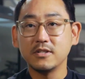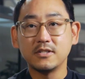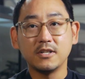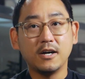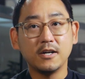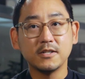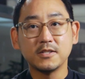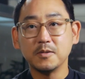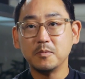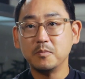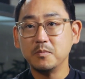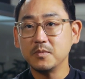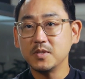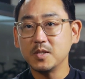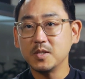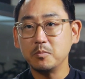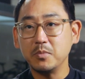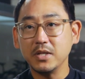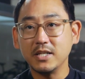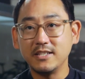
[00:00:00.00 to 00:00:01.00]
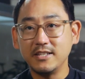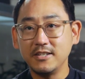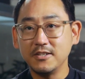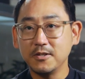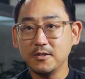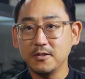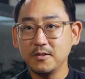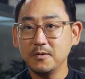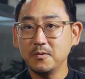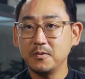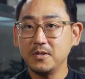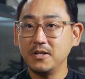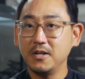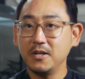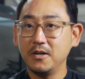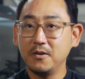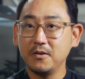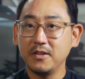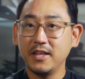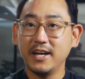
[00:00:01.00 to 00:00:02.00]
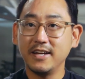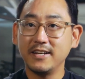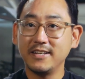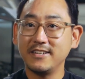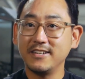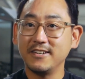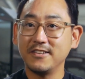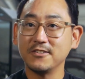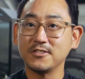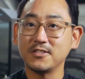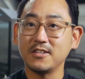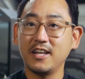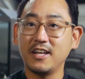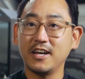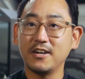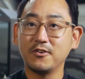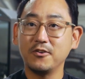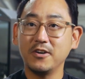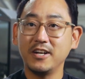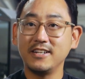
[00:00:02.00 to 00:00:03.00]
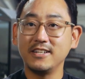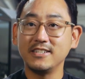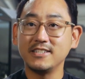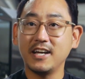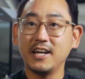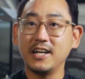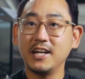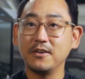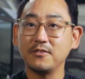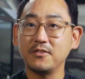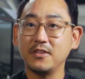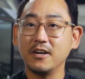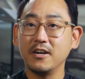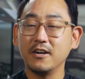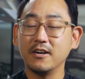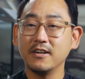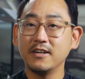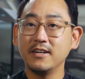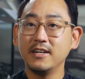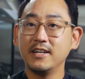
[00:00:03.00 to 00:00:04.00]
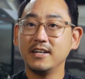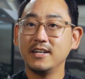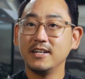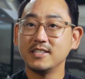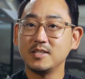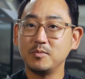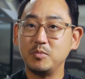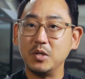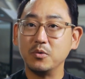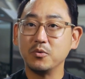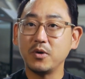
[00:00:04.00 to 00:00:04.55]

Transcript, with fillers: is awesome. It's a big deal. We know that uh, there's a lot of great design out there, to be